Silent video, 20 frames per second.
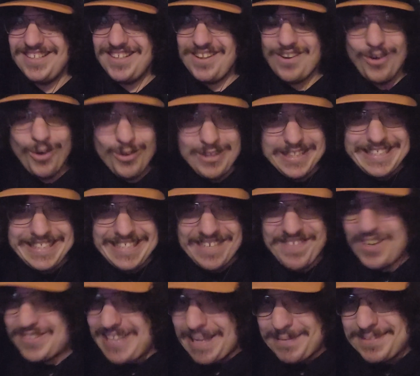Holy shit,
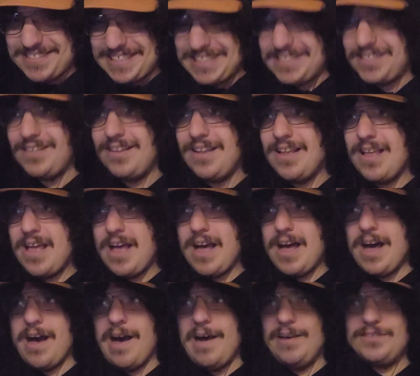Final Fantasy.
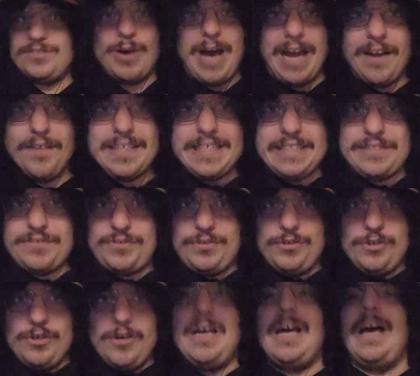So out of these
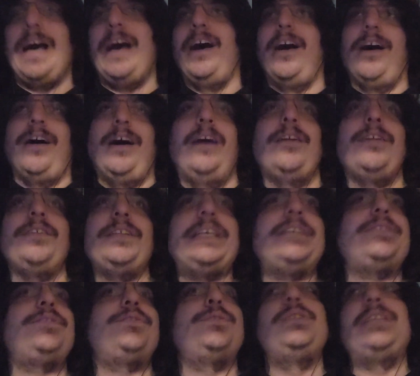two
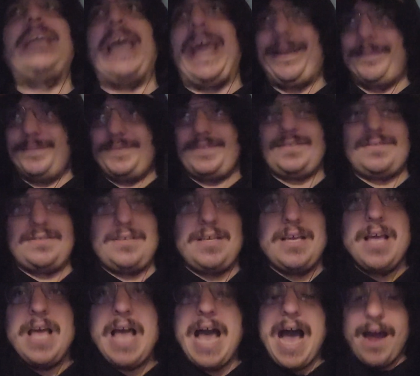games,
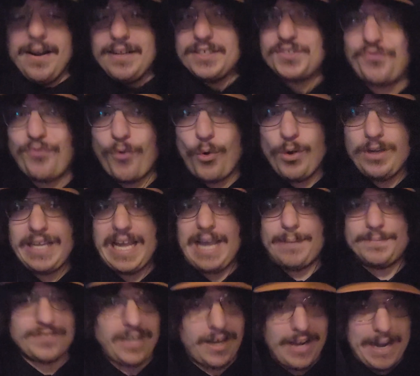out of these four
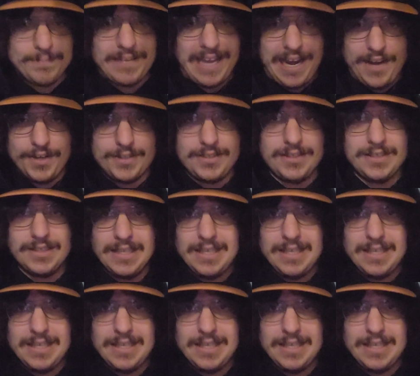games, sorry, I'm tired.